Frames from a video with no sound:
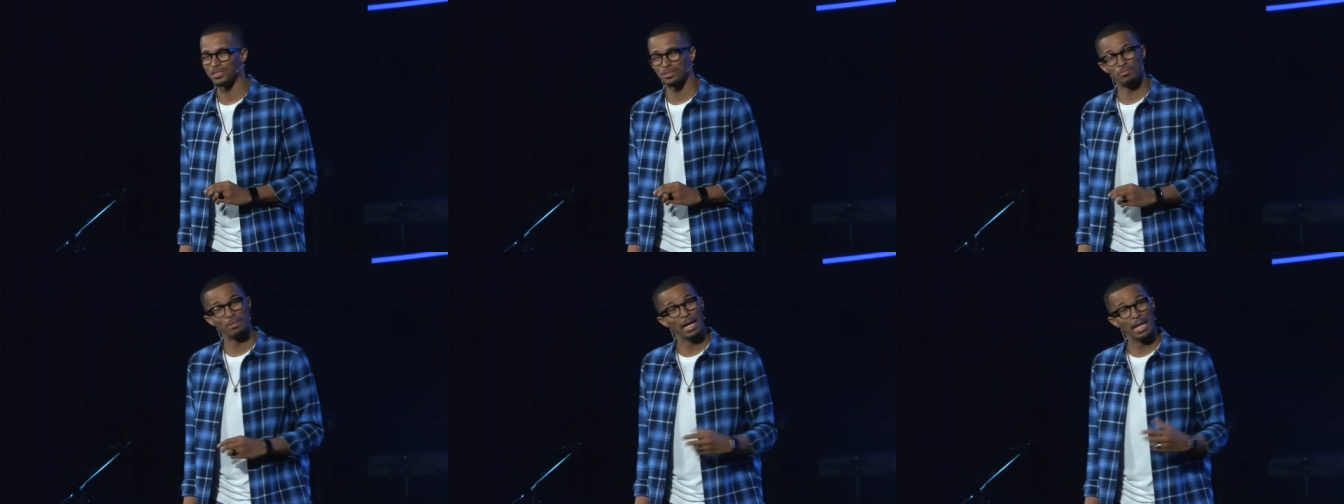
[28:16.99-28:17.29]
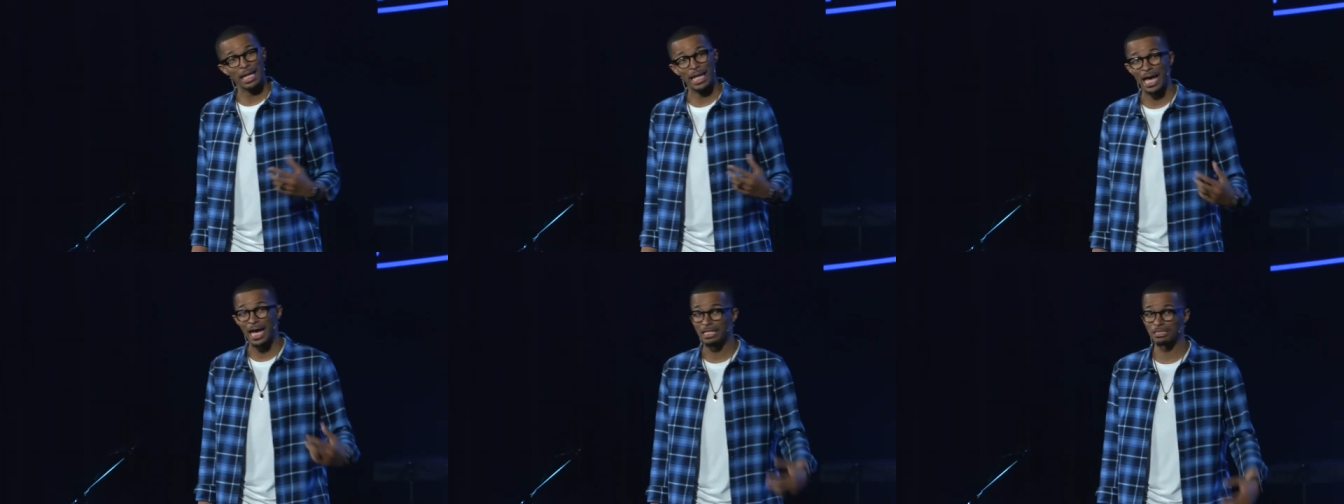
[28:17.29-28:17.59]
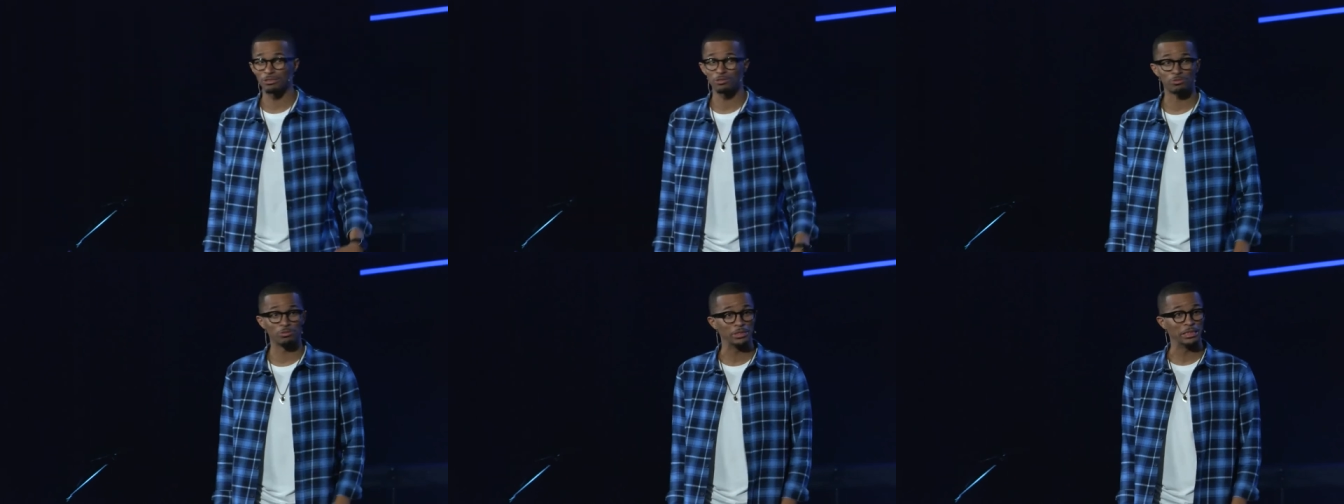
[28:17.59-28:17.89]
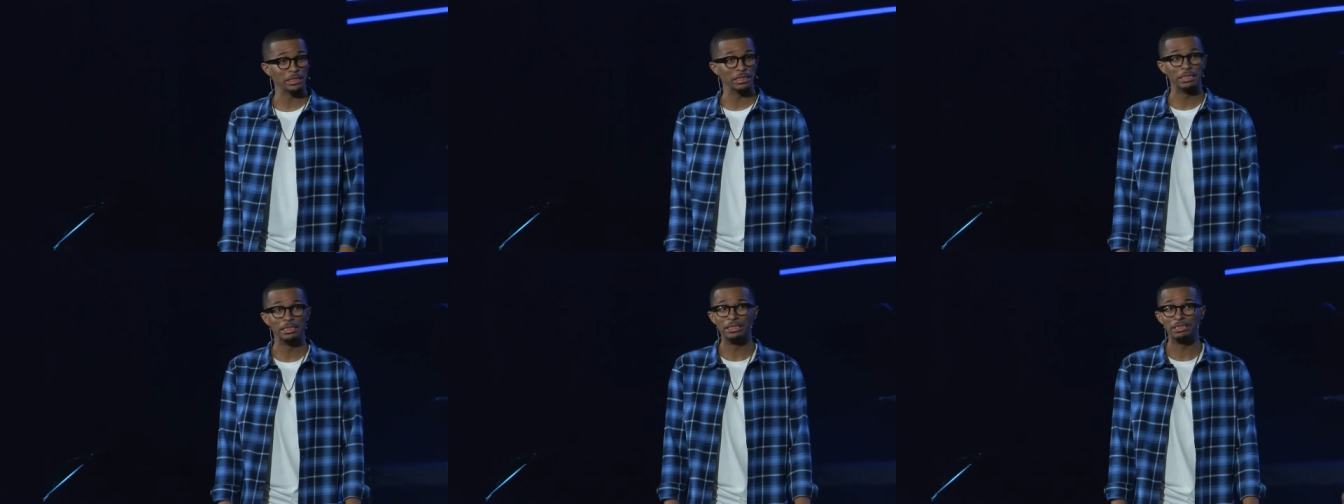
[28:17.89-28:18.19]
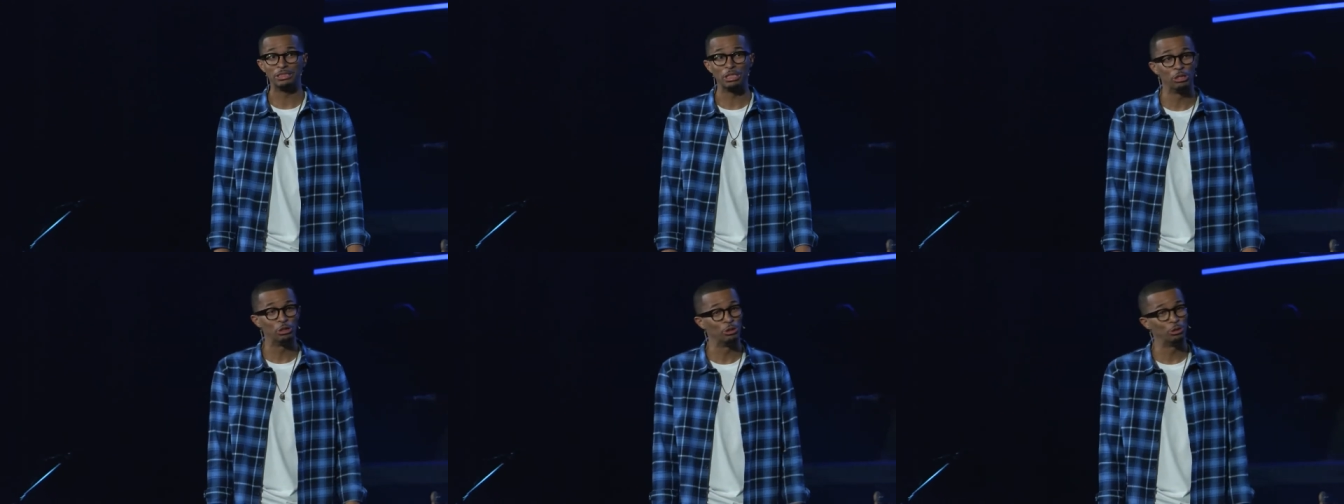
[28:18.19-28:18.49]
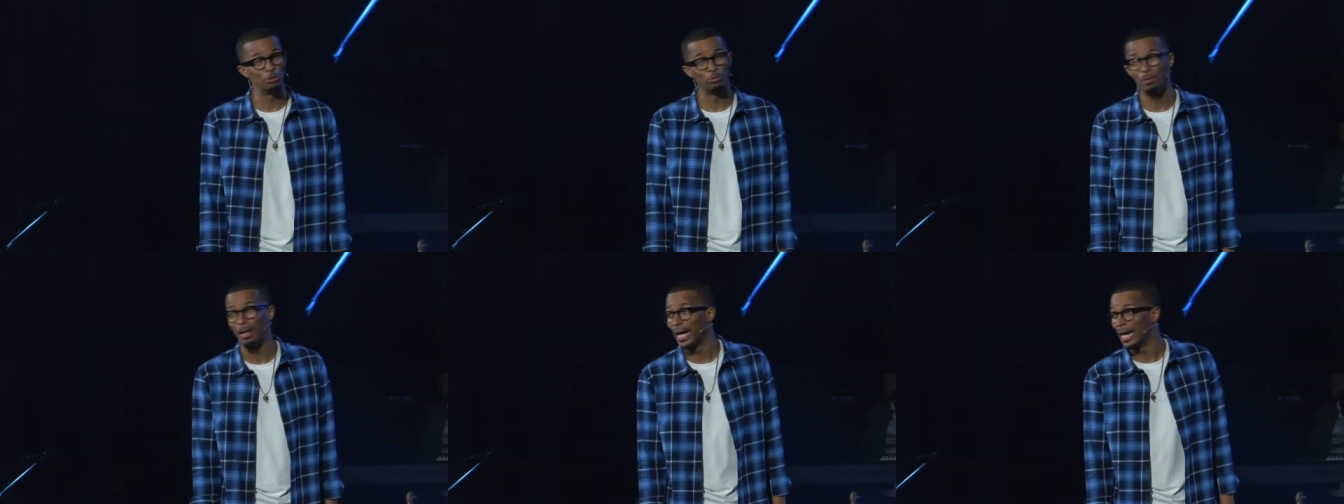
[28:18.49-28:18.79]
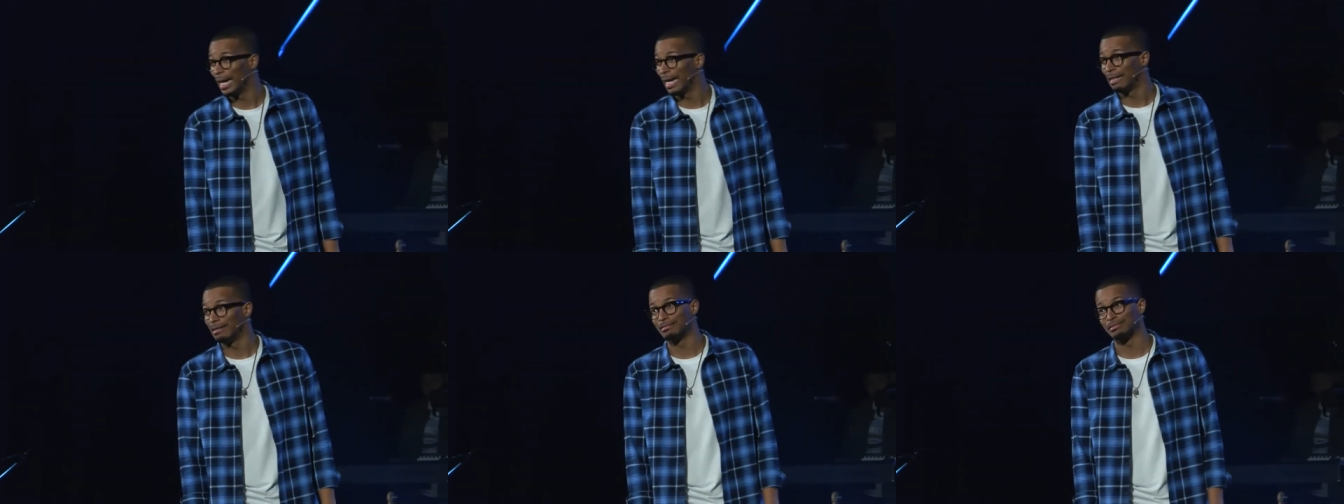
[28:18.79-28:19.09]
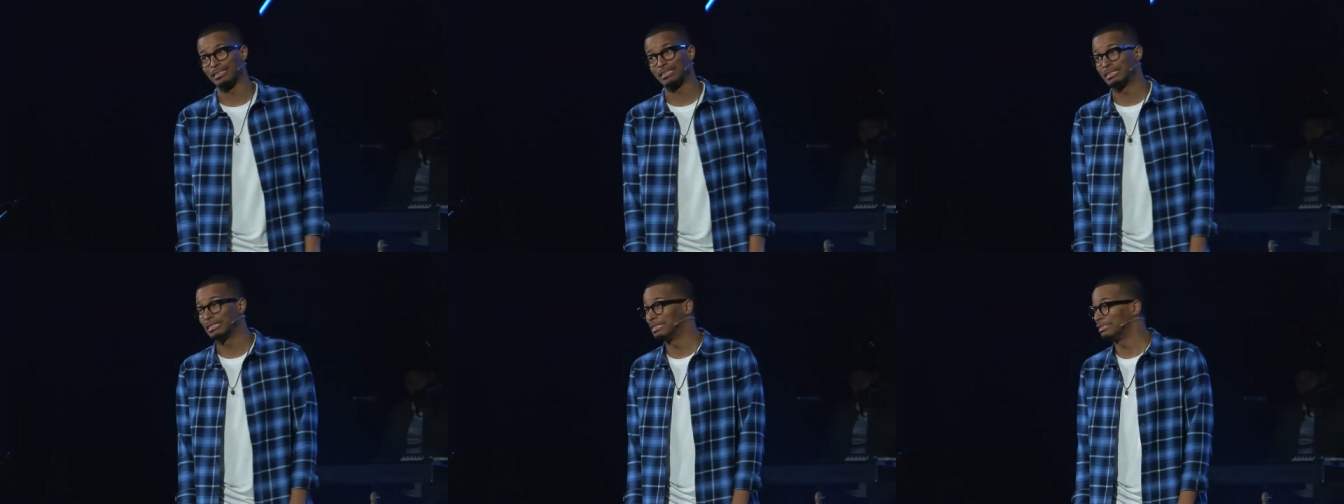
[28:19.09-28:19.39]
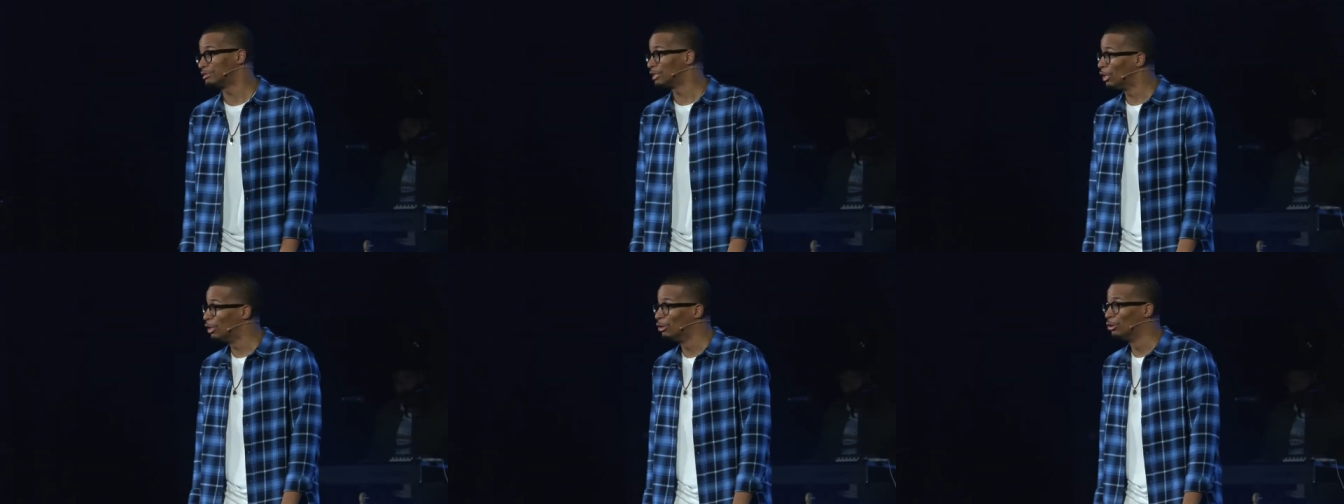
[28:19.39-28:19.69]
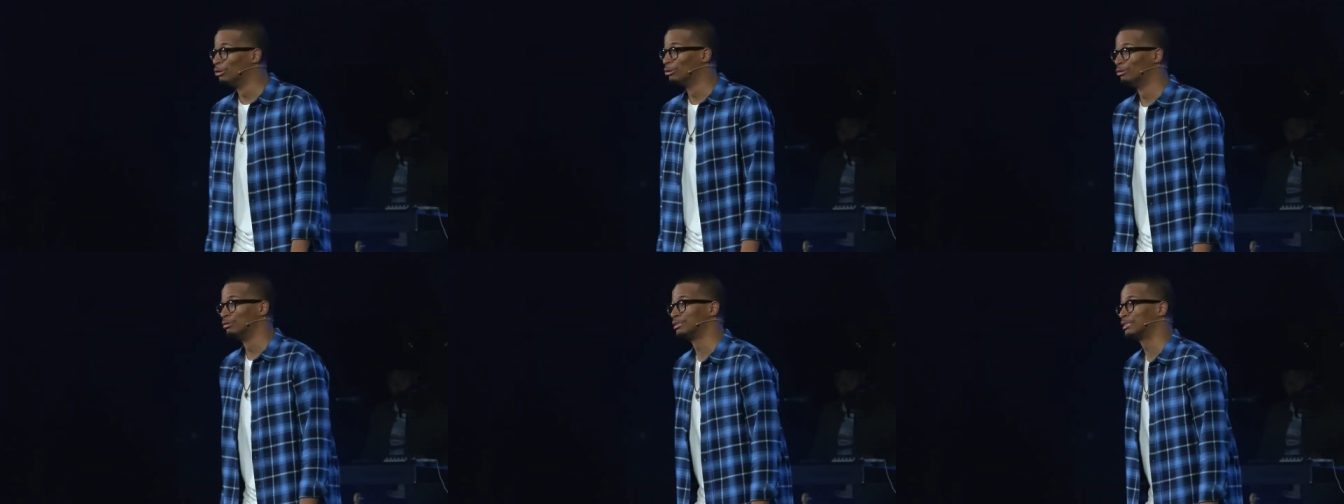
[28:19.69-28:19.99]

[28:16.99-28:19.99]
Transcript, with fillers: Man, Lazarus was a good dude, man. He was a good dude.